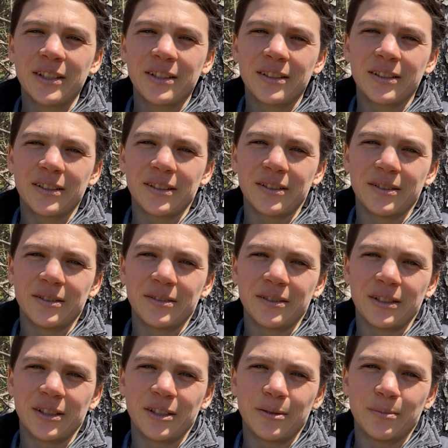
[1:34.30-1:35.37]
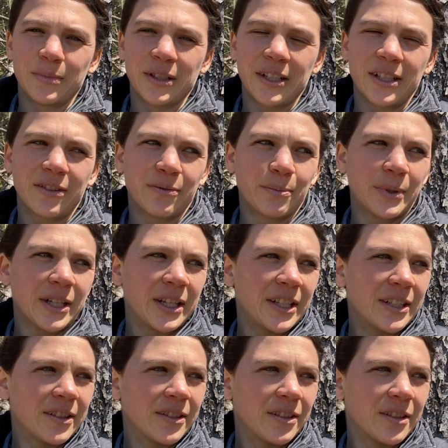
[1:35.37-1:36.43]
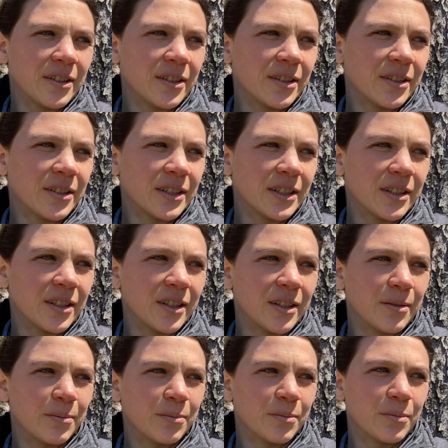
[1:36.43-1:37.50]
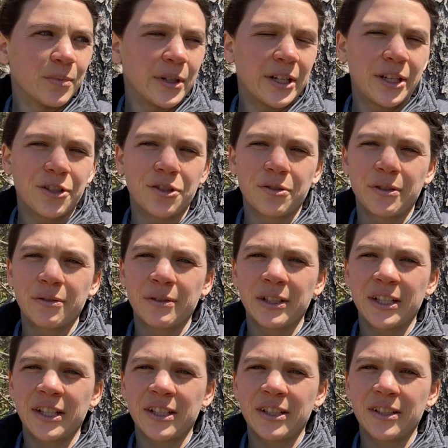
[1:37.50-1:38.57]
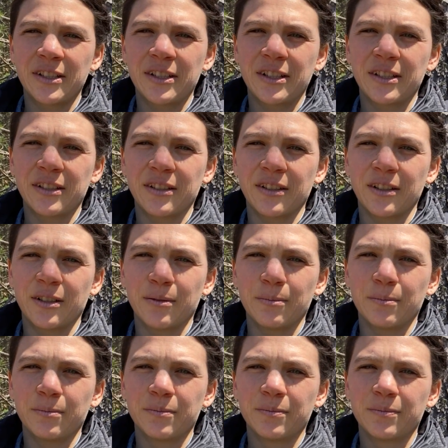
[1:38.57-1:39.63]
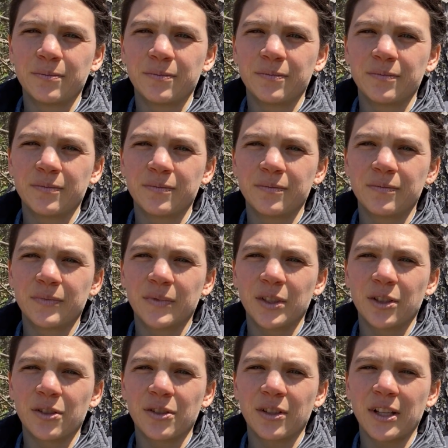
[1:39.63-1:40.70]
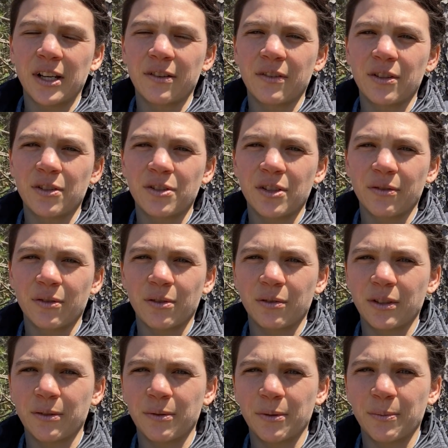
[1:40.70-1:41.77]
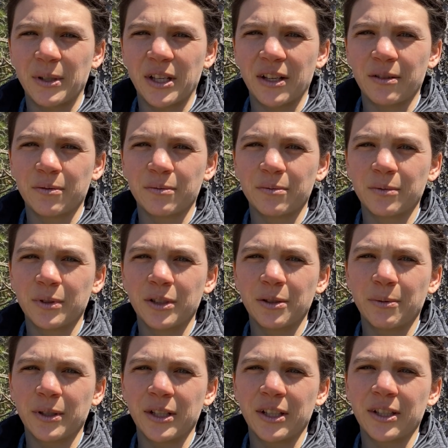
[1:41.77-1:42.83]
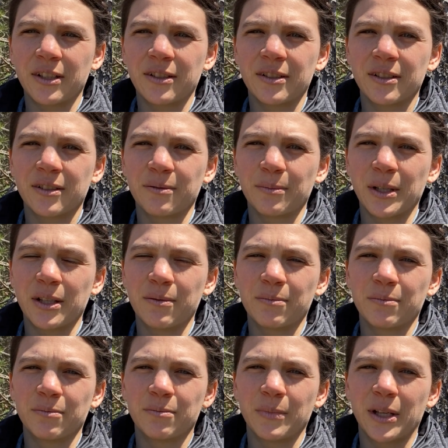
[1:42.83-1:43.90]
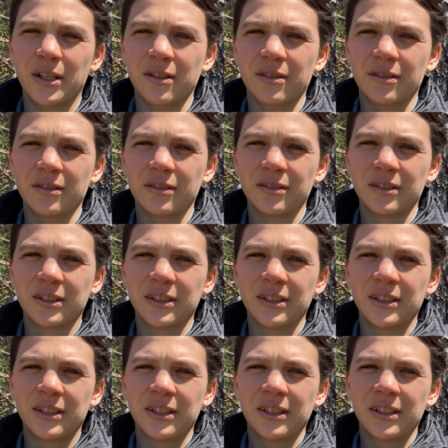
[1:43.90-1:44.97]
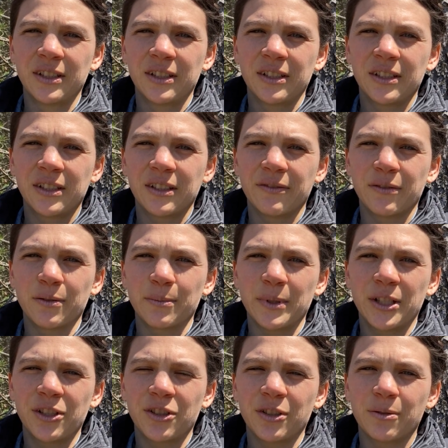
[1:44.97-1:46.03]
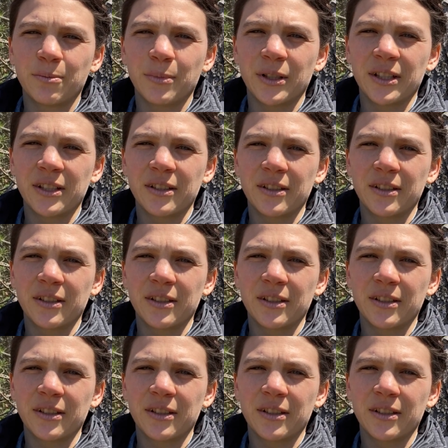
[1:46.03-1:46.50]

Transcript: So a lot of mine are brain injury related. There's a lot of other stuff going on with me. I don't really want to get into my medical information, but